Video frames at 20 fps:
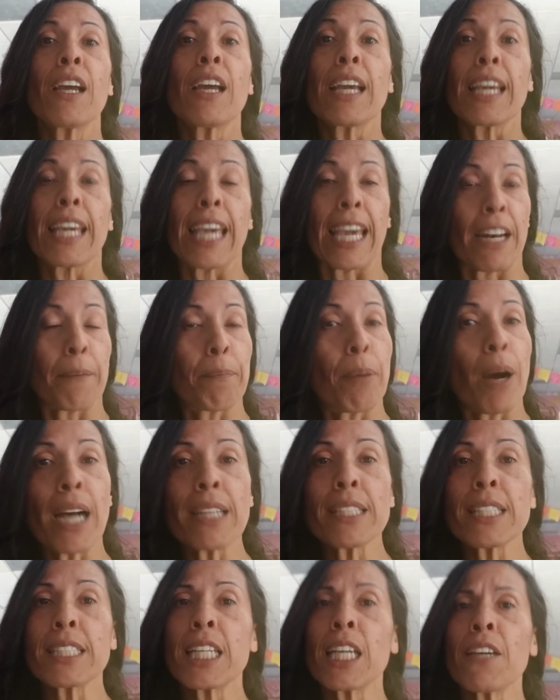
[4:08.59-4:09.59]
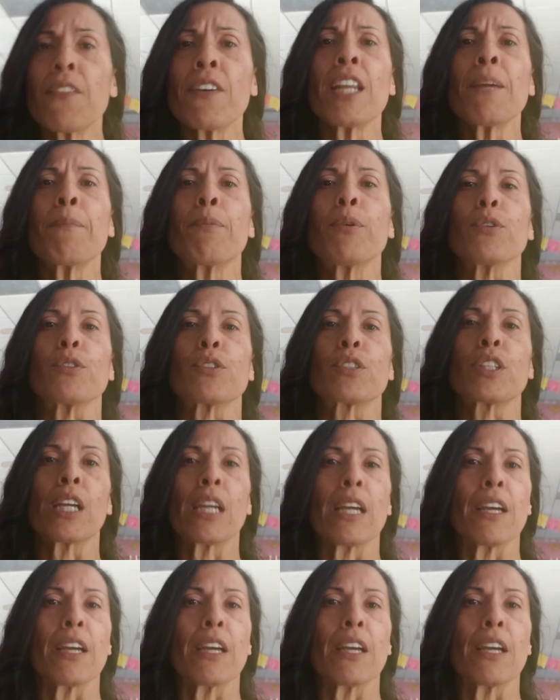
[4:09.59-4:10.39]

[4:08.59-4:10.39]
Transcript: Get a positivity boost.